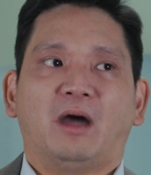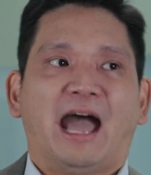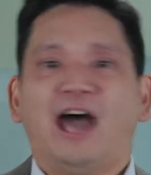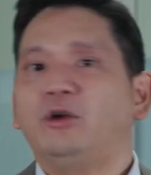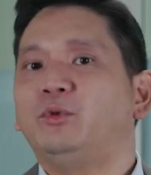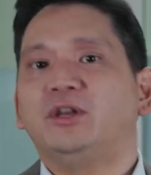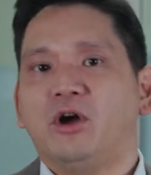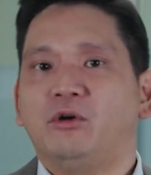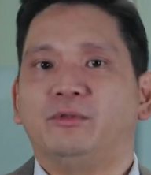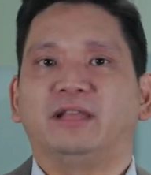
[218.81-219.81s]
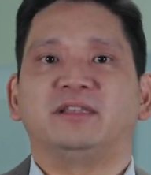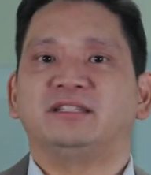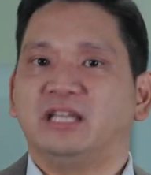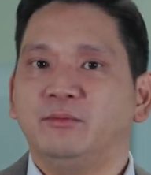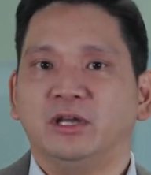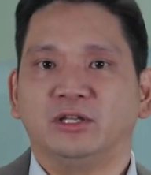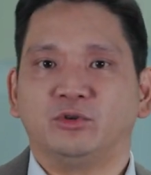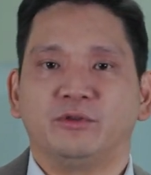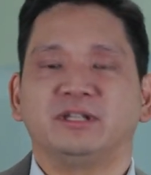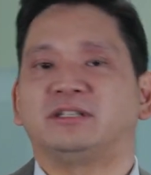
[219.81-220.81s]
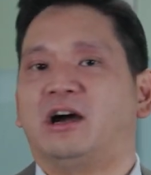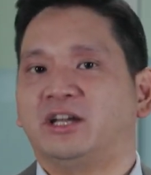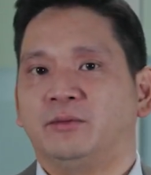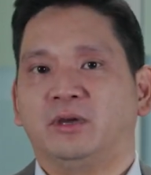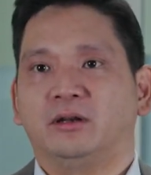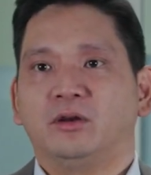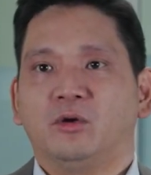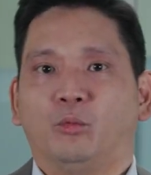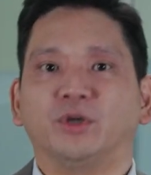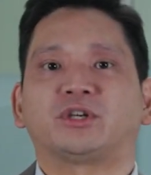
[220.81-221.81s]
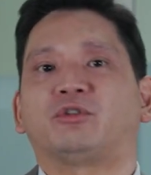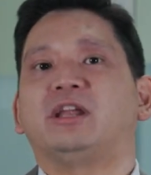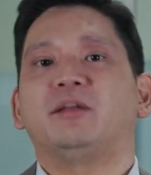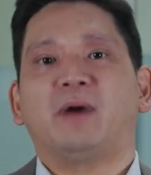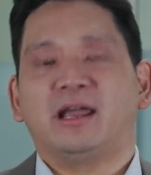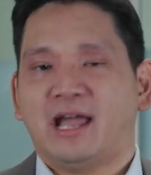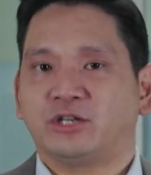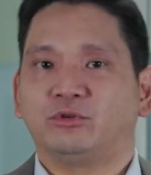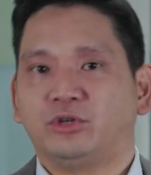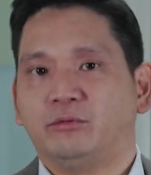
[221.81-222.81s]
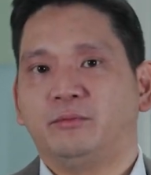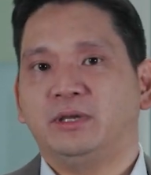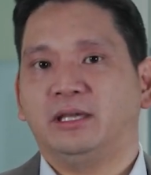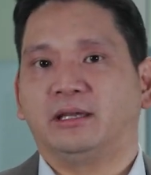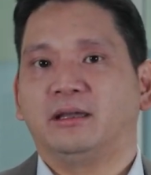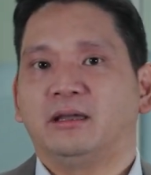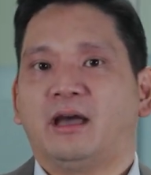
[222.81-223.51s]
how do we know that this image or this document was created by an actual human being?